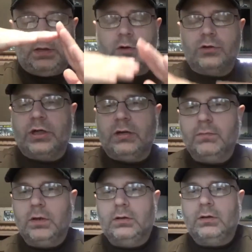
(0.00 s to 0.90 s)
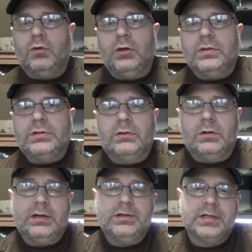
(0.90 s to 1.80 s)
L-shaped deployment
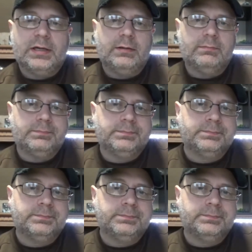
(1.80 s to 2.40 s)
zone on each side,